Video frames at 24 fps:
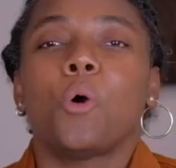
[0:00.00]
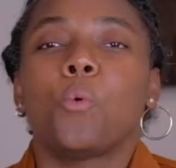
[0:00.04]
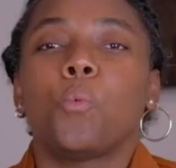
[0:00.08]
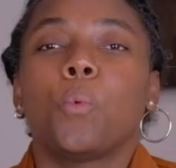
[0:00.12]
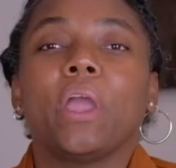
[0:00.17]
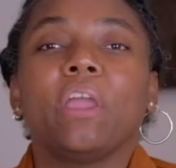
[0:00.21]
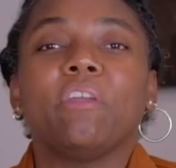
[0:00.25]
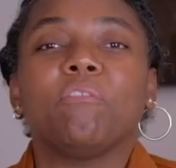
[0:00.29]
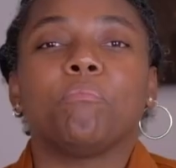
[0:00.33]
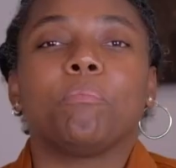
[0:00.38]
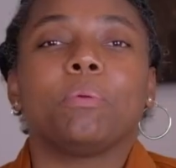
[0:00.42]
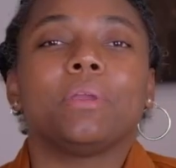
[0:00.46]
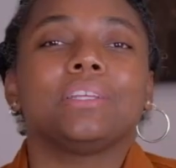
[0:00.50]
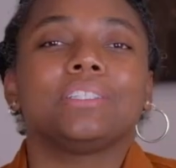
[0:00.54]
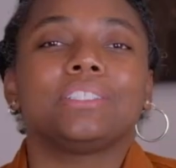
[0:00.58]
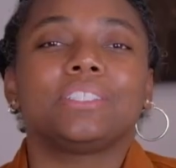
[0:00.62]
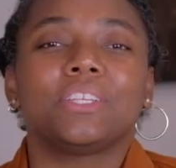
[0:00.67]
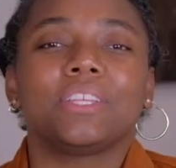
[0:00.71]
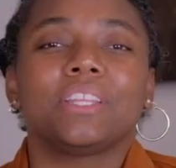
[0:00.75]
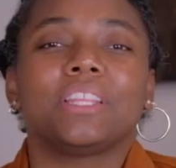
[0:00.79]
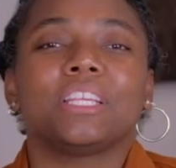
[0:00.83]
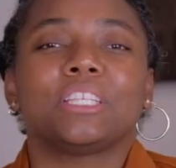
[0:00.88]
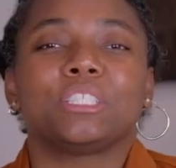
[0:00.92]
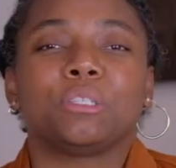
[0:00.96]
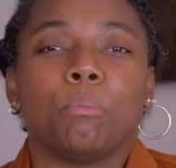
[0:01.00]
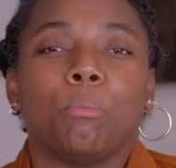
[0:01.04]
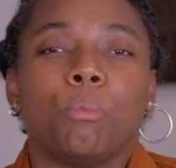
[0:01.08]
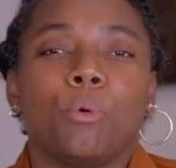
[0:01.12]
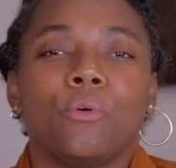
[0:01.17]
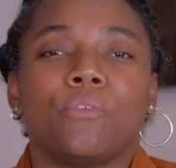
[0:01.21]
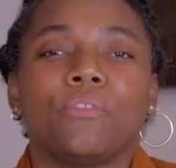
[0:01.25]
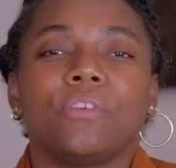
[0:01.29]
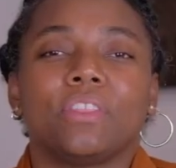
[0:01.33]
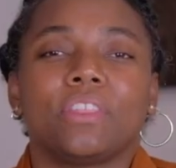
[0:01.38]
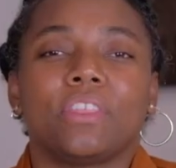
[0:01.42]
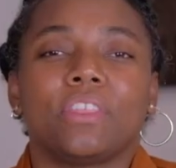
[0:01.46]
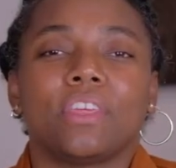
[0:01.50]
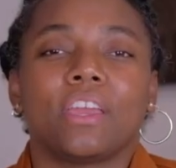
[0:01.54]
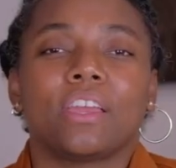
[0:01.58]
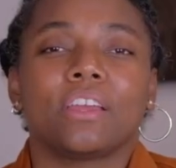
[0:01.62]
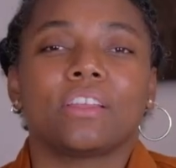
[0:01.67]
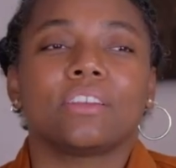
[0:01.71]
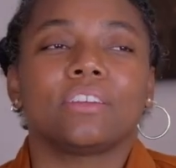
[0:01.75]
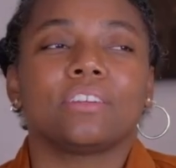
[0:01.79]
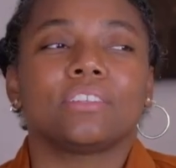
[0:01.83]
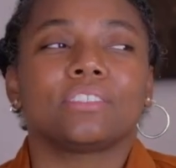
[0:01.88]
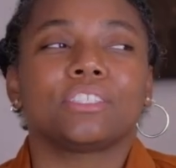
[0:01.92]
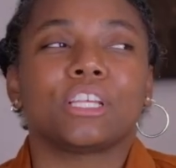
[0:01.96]
We've been to this movie
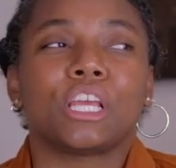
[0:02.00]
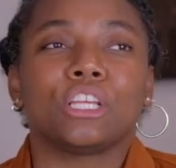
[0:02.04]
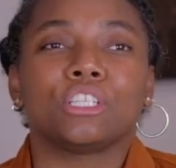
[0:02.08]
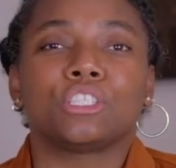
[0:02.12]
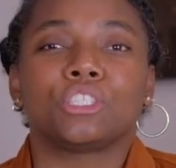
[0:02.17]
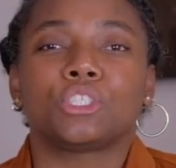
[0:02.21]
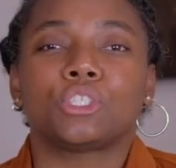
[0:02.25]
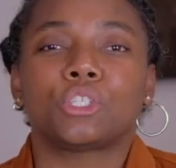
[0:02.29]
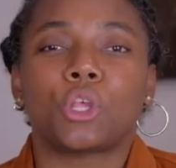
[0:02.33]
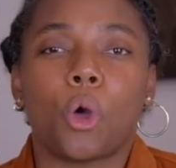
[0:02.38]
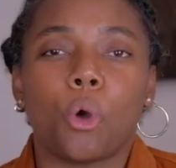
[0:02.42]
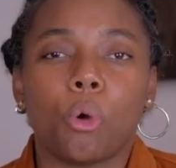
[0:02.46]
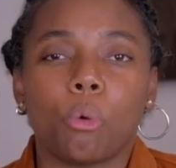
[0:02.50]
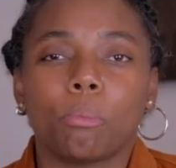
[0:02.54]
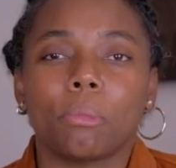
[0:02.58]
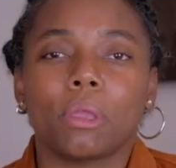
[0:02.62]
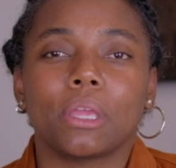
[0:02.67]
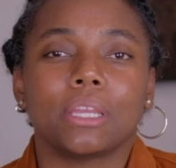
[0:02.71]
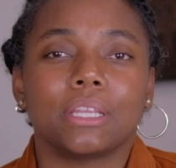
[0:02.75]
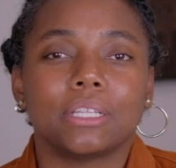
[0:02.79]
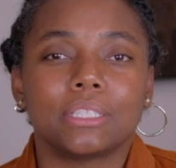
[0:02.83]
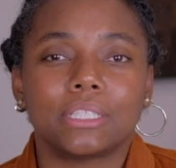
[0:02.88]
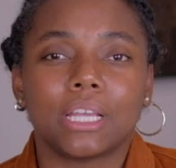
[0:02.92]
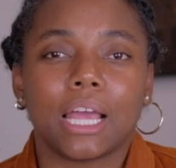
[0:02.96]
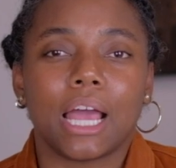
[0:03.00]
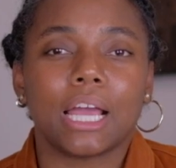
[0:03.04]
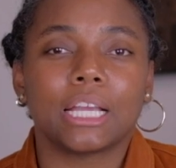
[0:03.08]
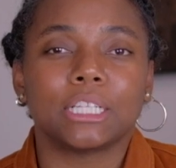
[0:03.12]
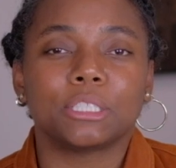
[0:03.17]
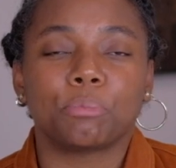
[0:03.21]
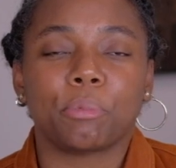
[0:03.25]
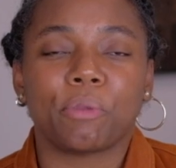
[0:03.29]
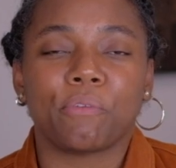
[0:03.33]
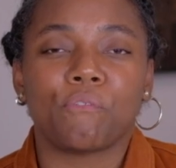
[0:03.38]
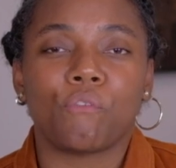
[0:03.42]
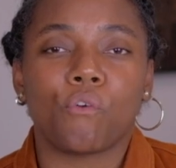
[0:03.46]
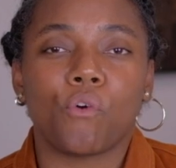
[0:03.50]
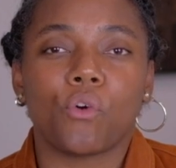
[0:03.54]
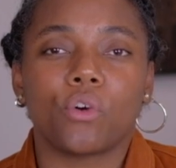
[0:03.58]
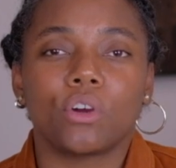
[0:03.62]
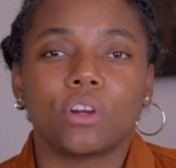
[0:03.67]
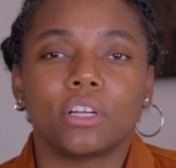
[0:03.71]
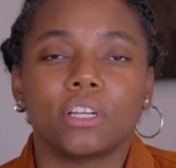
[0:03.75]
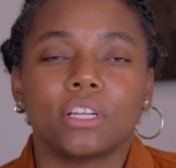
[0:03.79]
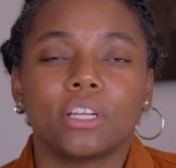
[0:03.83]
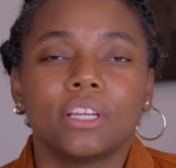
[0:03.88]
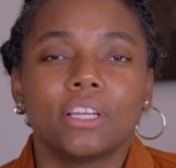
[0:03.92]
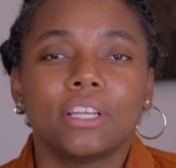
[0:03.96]
theaters so many times
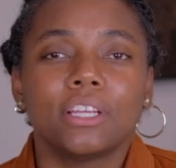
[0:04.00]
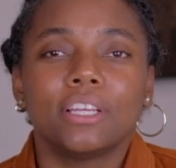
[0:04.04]
before.